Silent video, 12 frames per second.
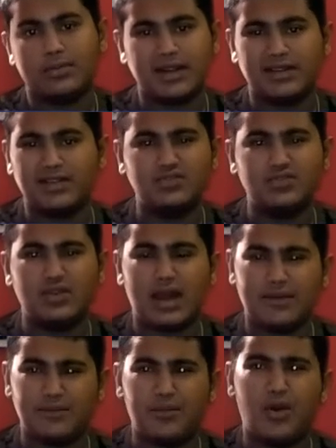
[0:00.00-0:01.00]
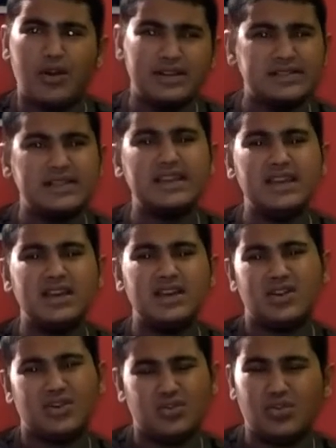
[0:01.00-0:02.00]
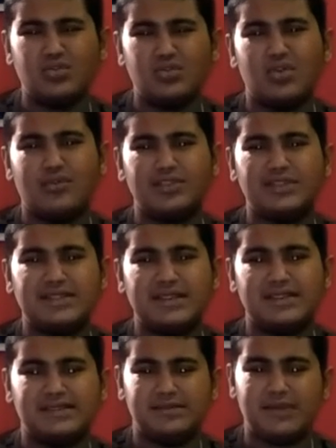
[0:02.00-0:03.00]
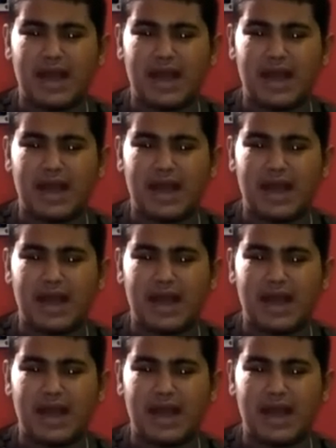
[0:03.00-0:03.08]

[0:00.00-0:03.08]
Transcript: but I honestly don't go for the 6GB.